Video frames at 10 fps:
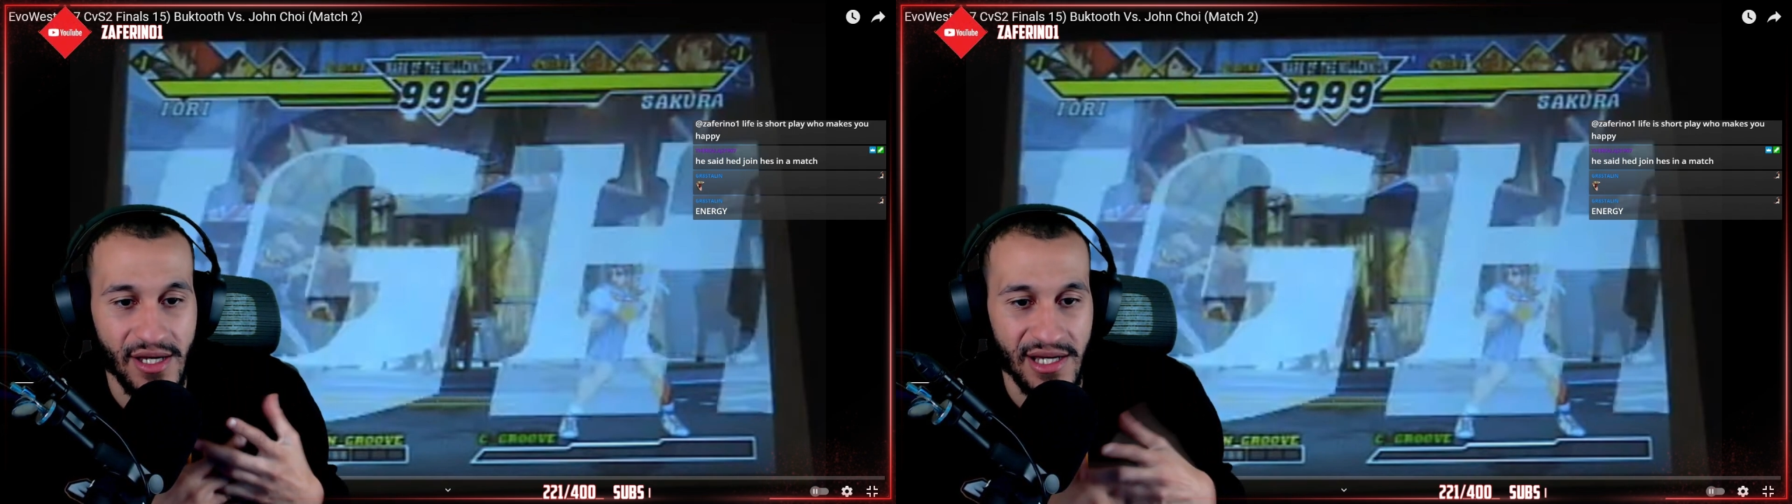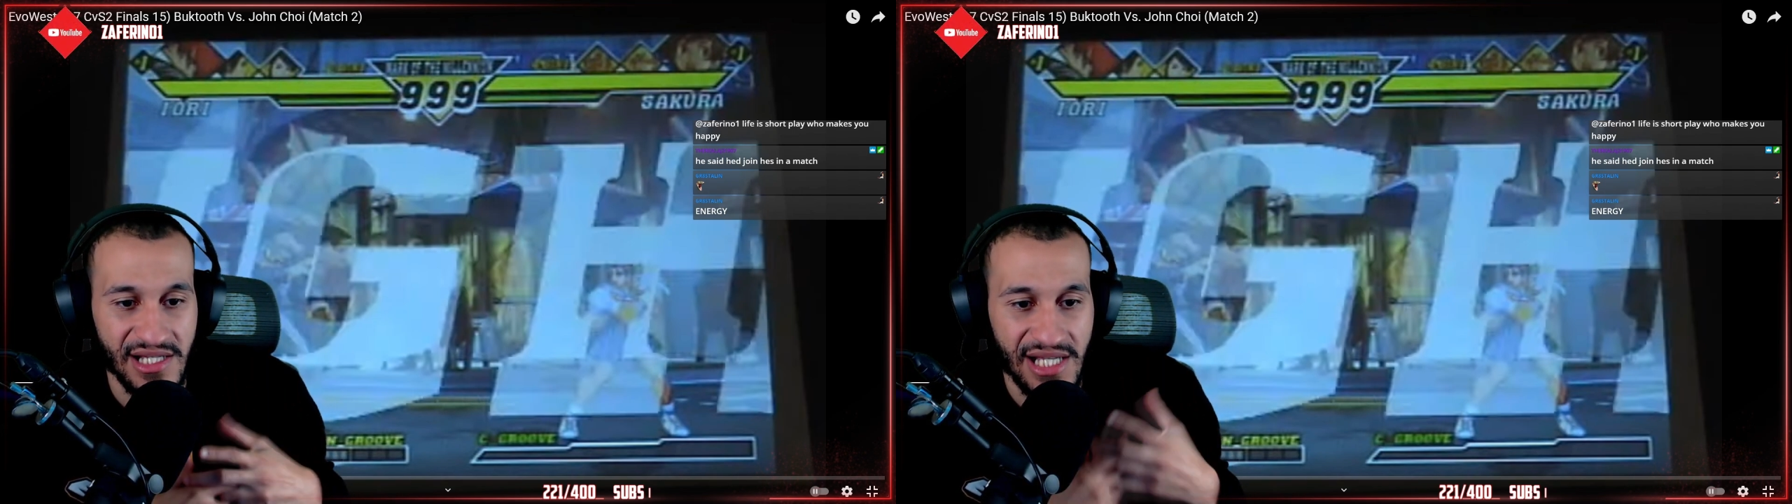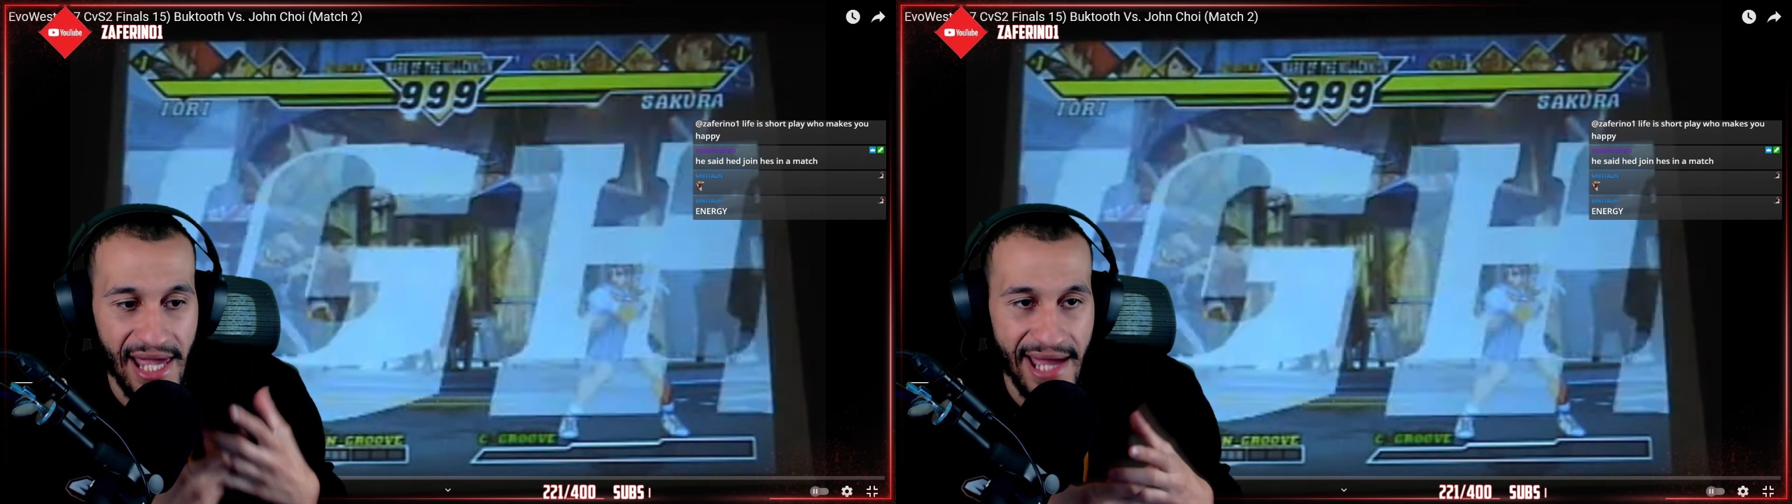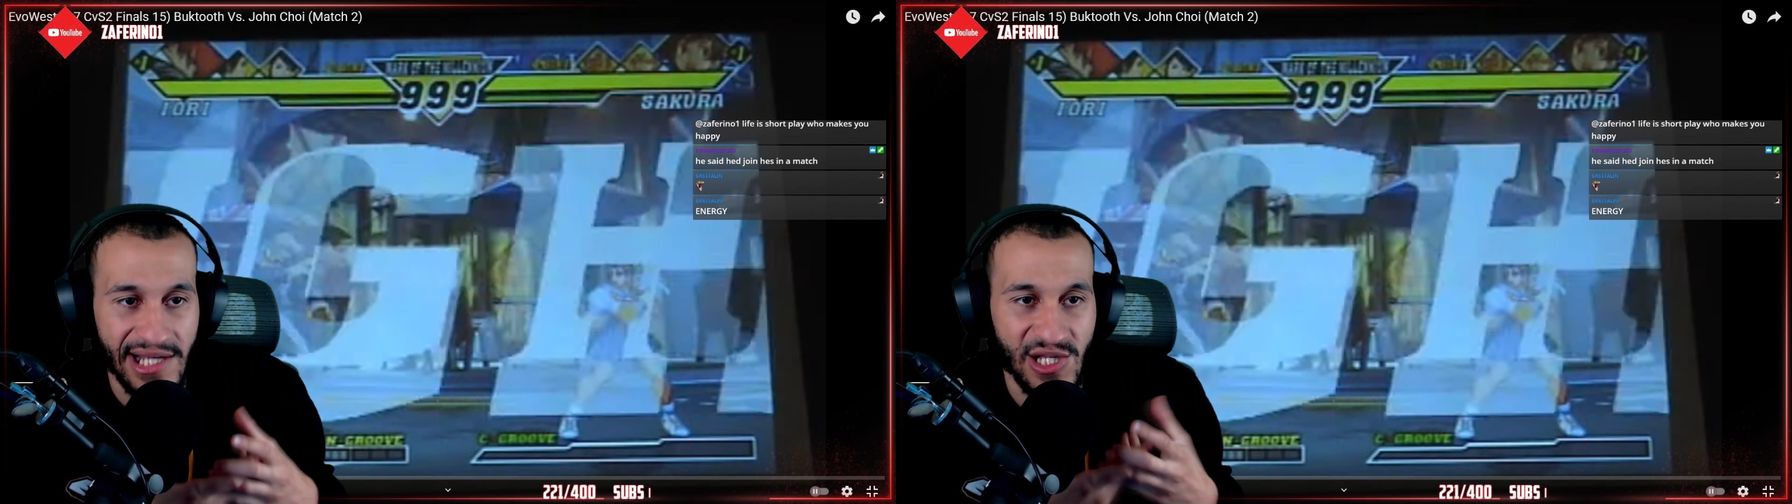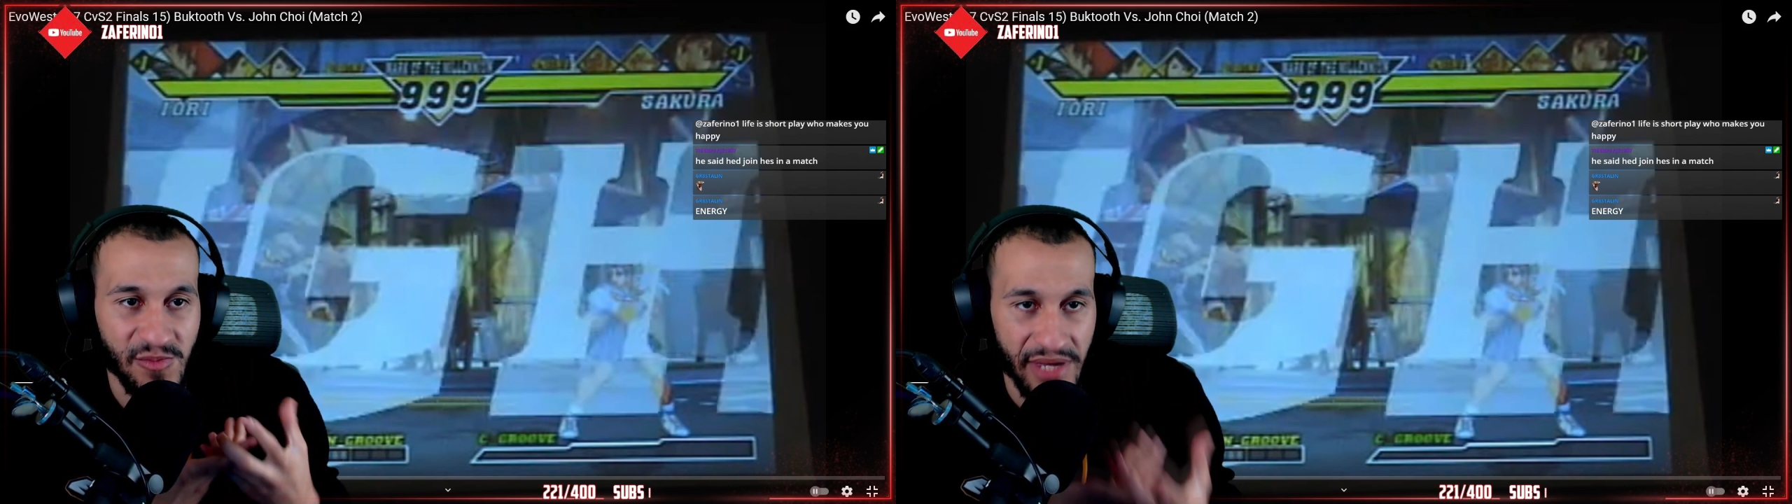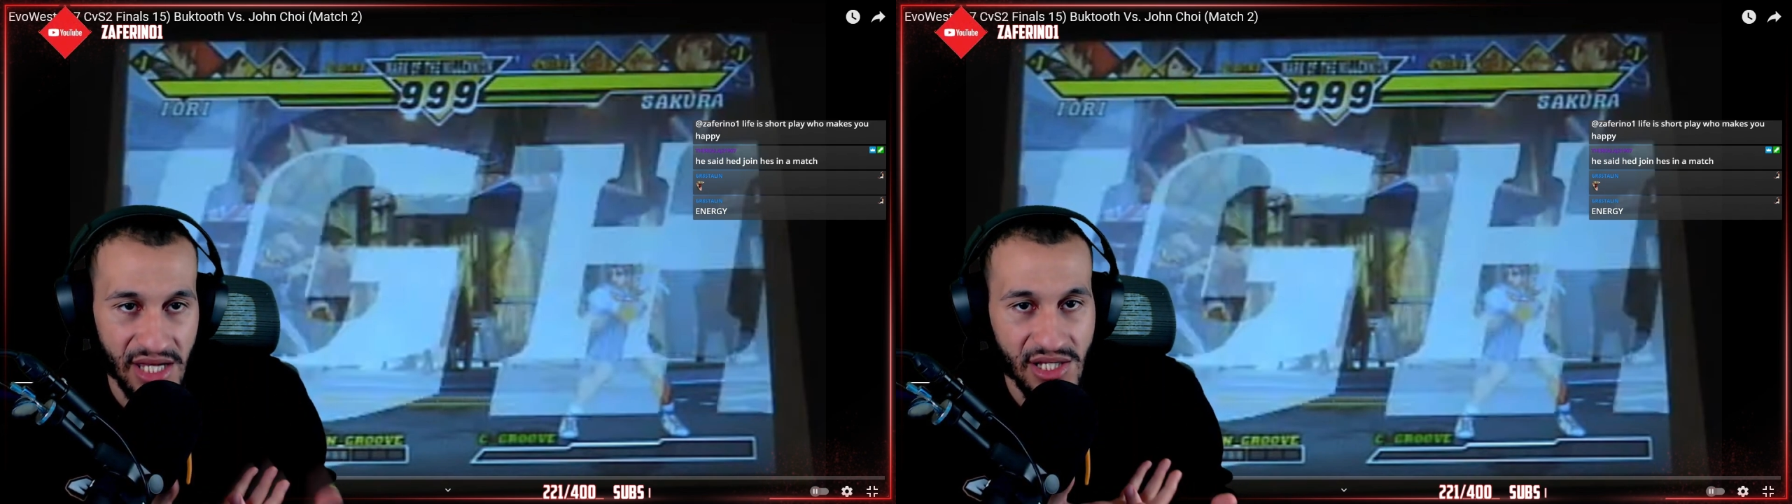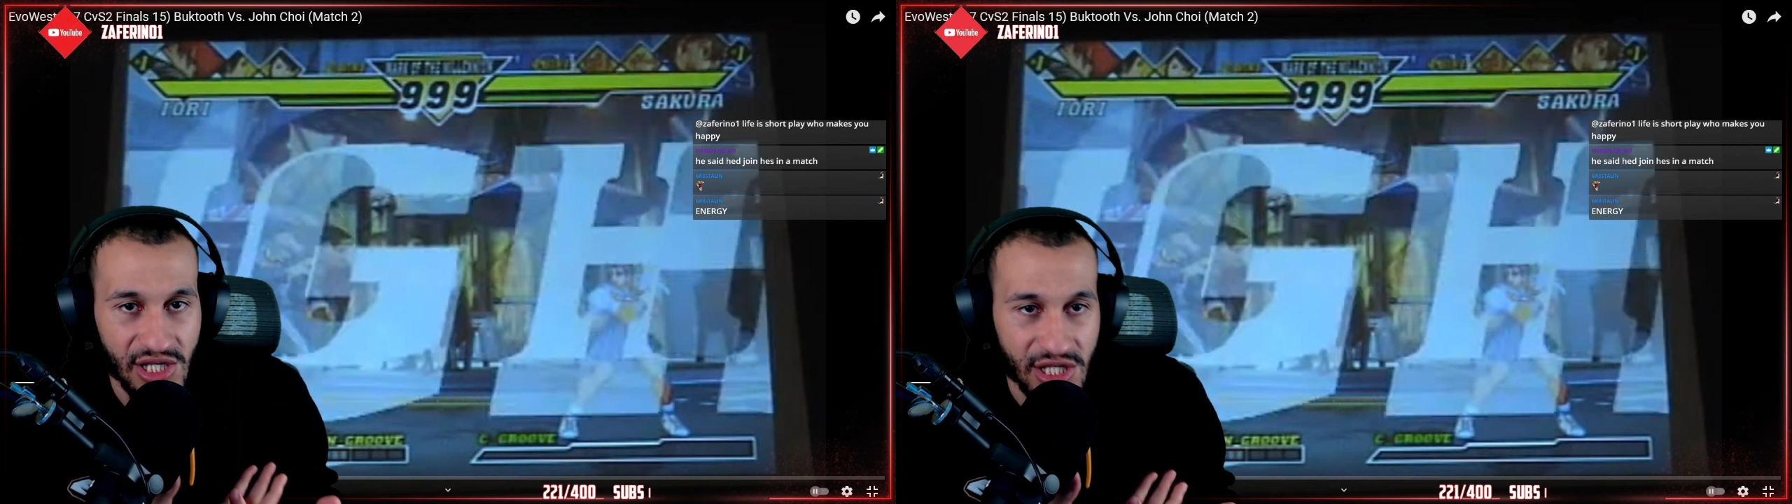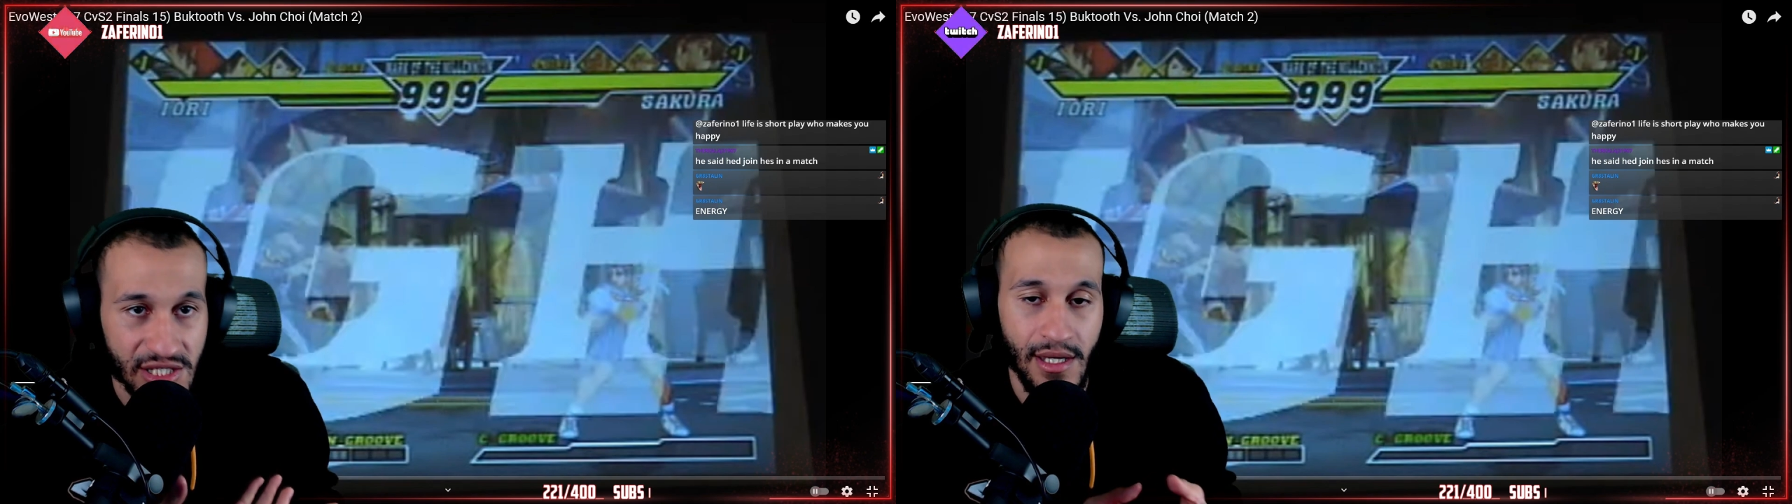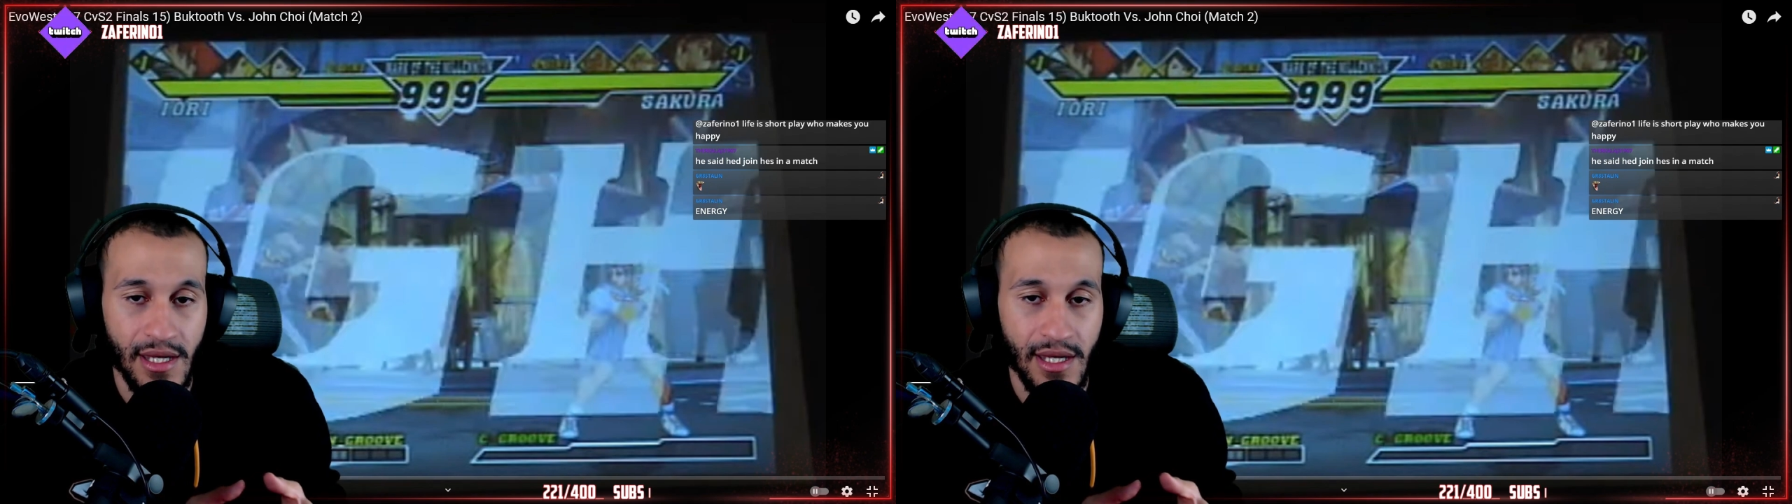attacks space